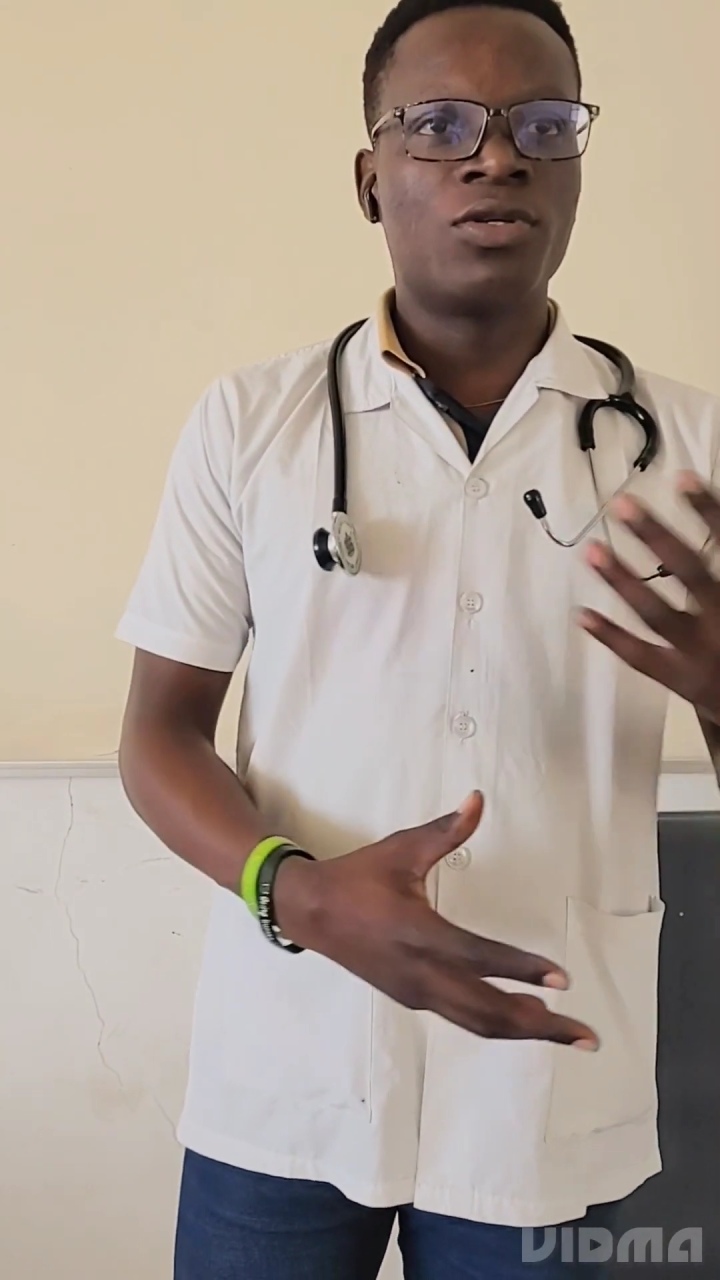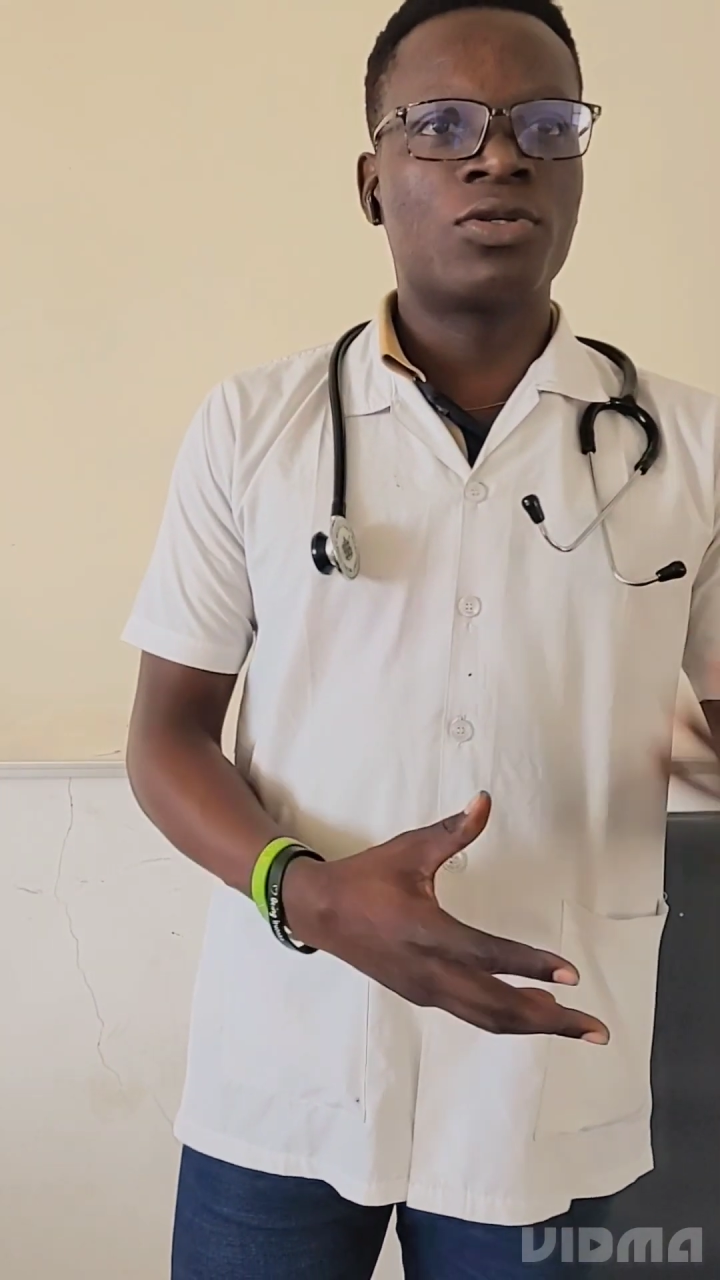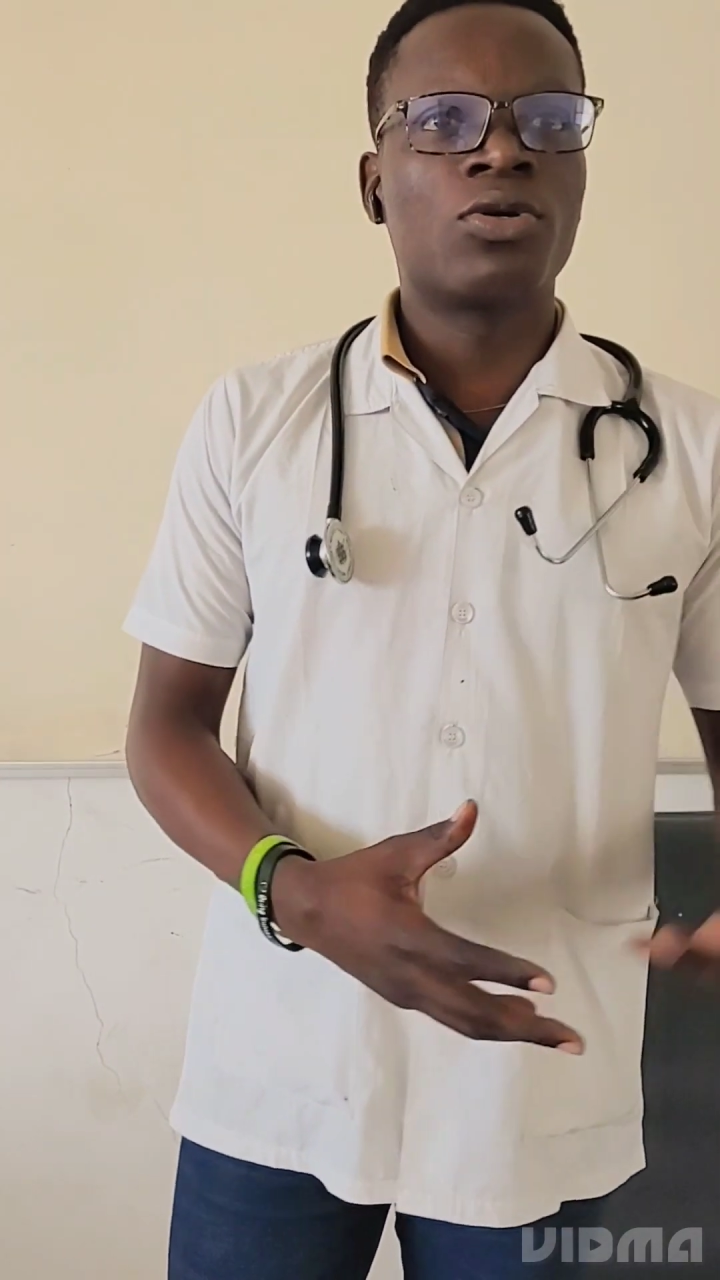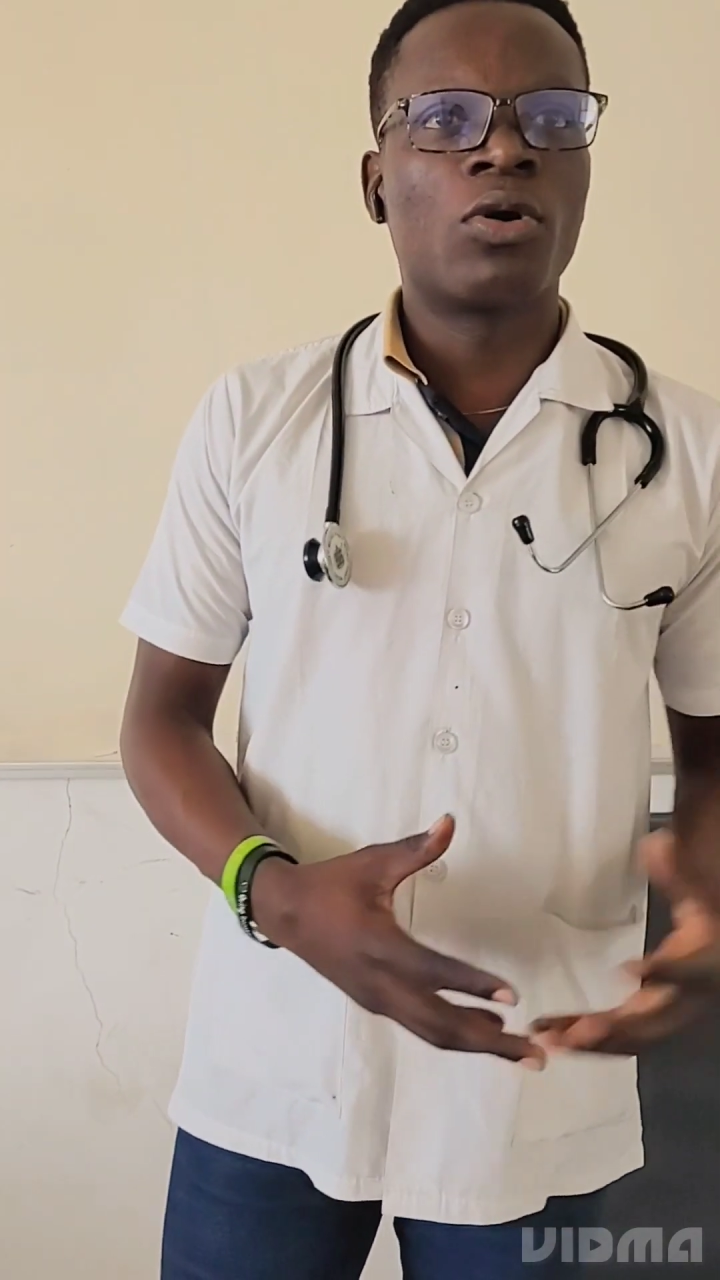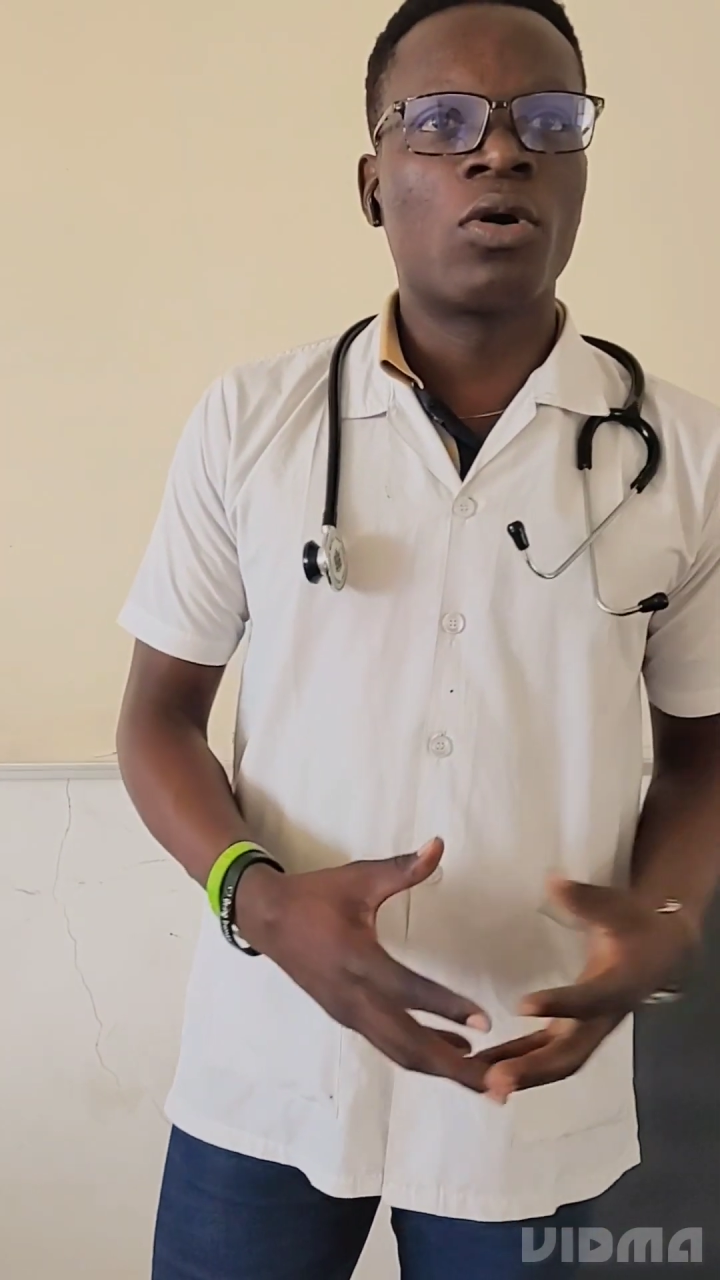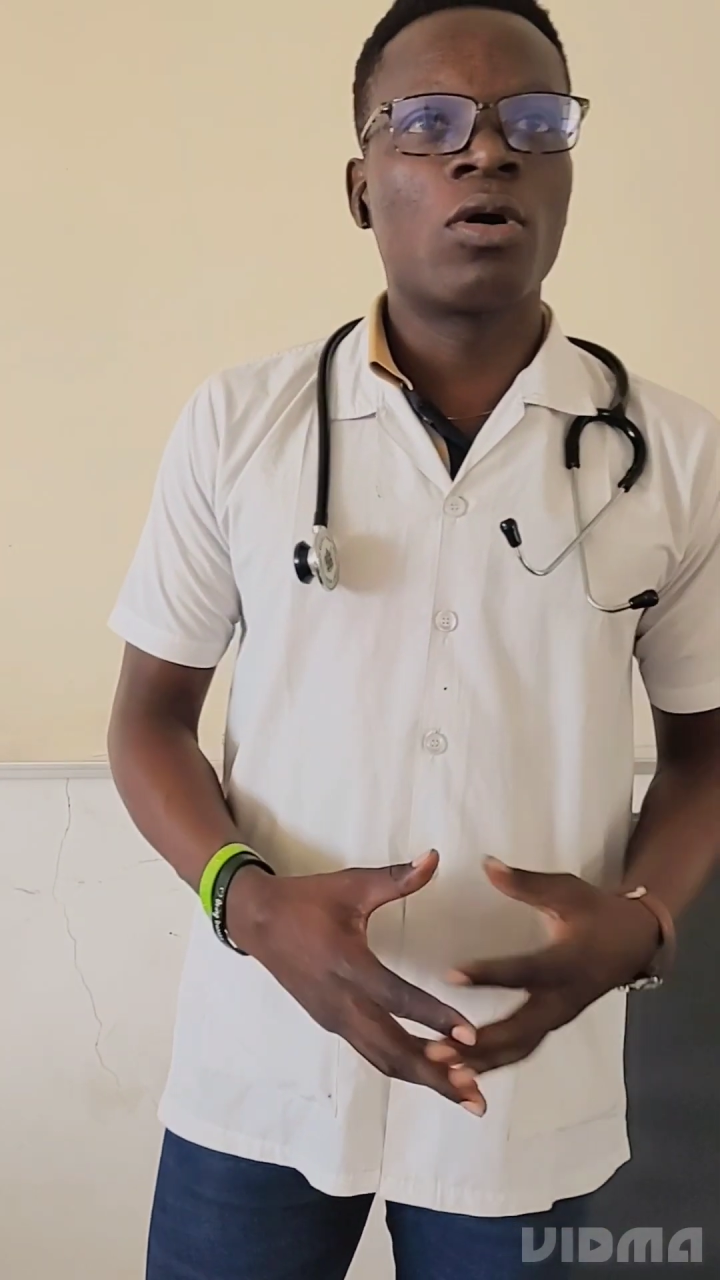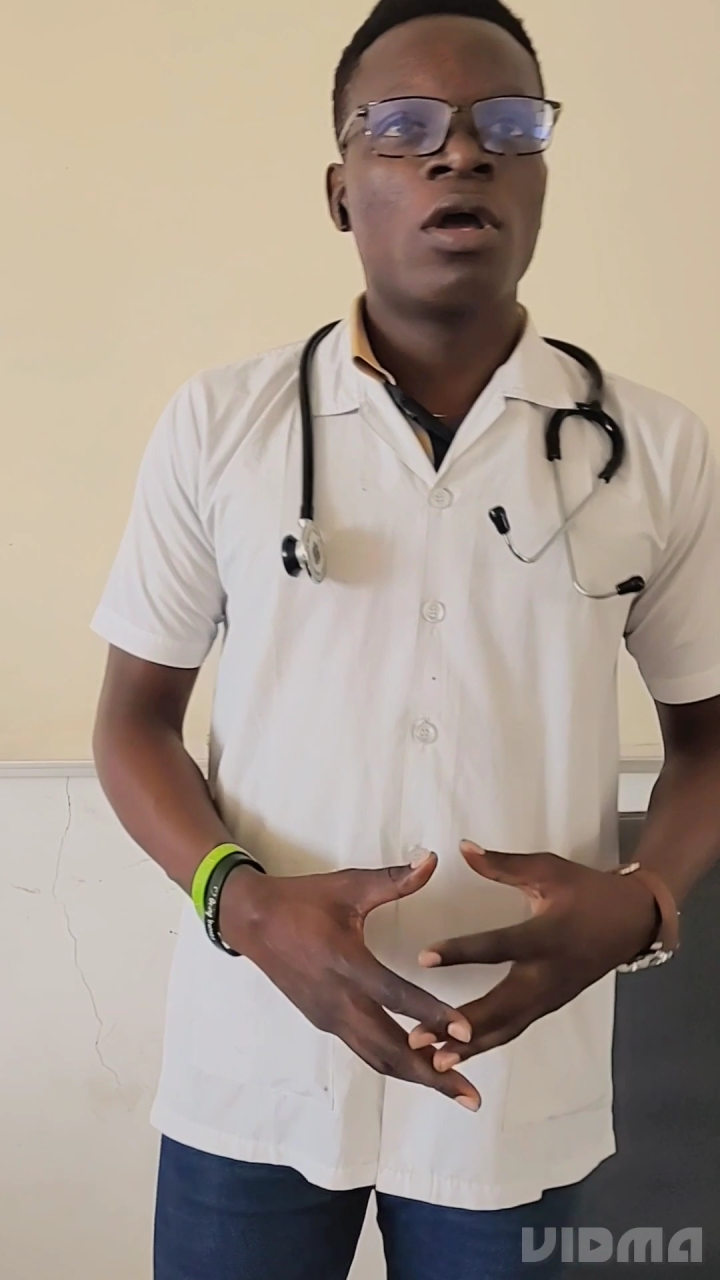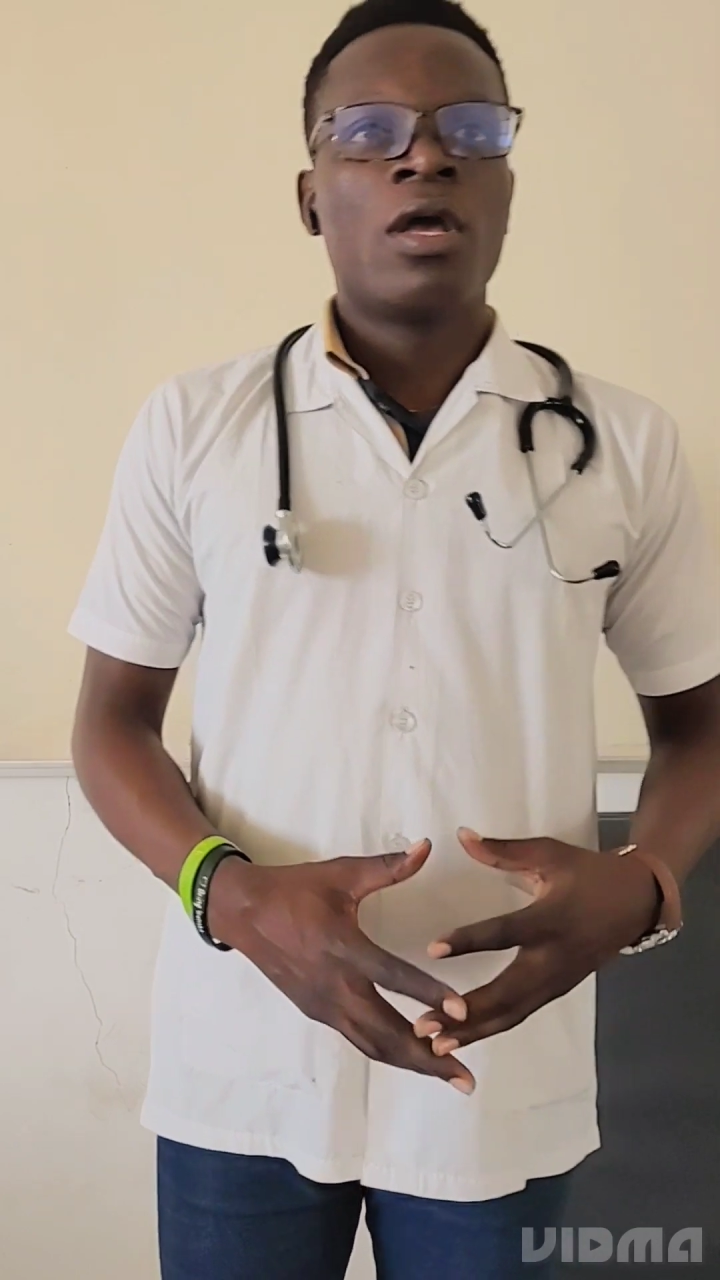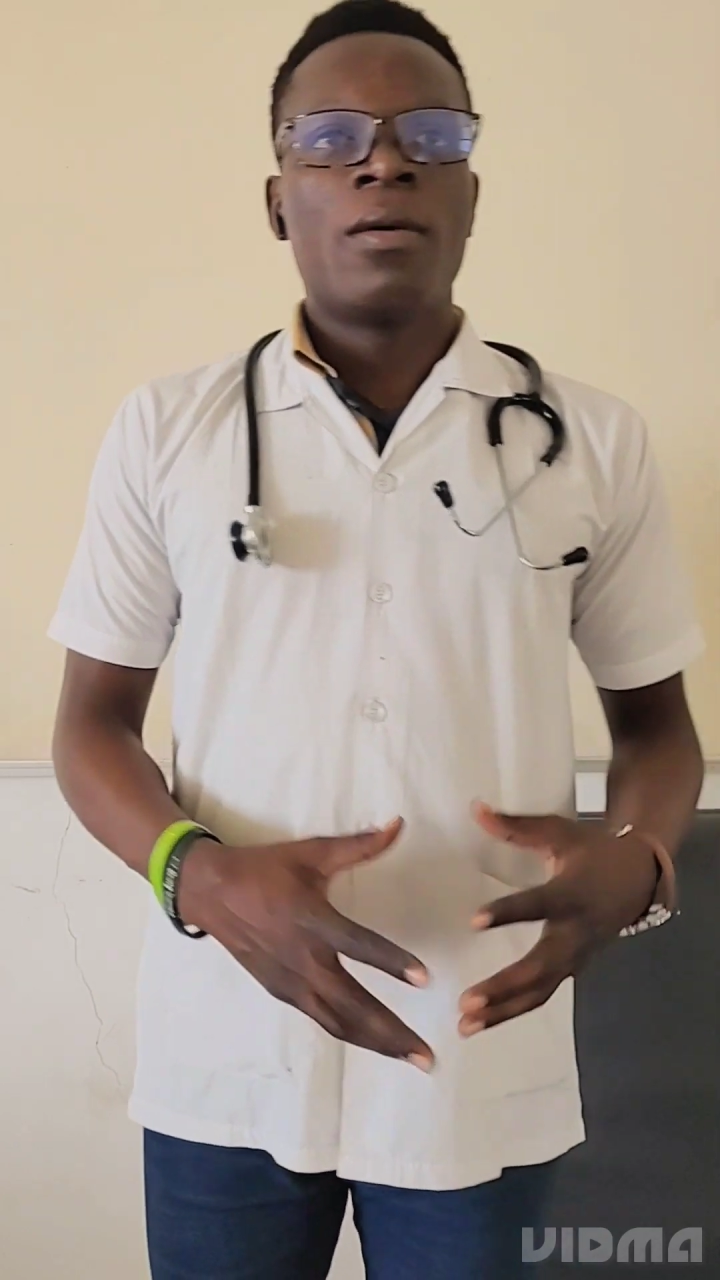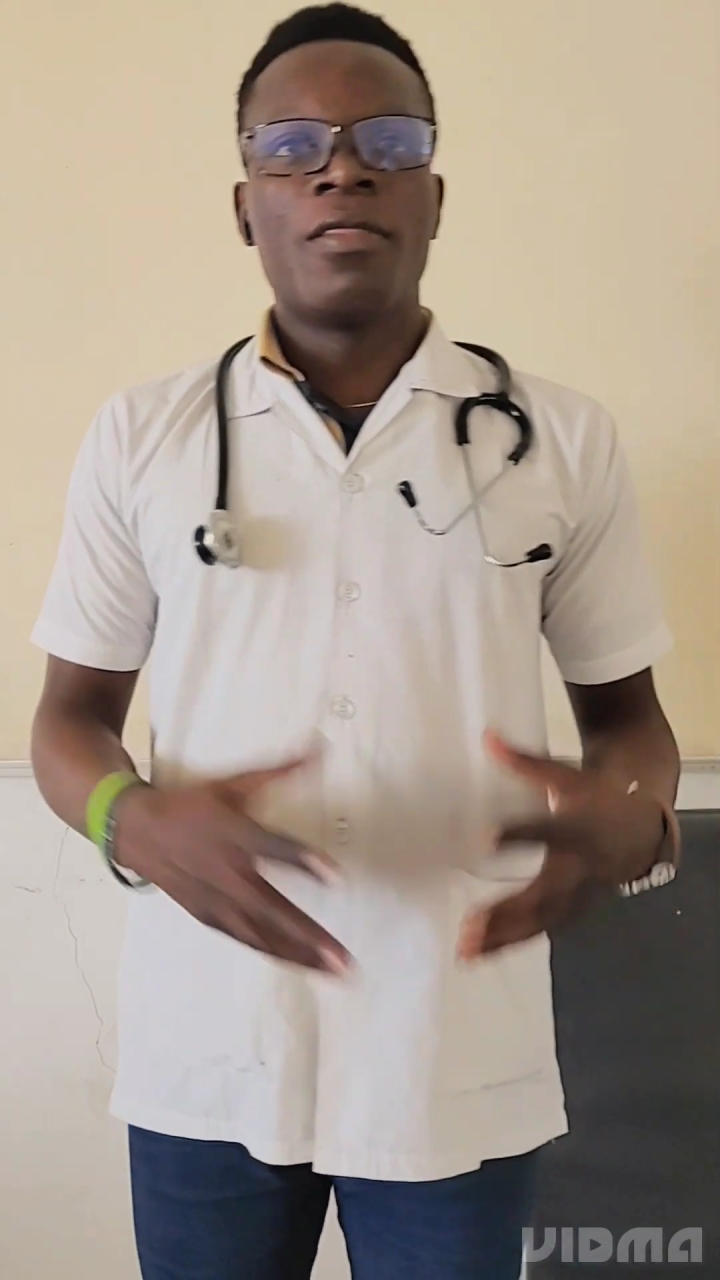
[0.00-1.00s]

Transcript: in stroke,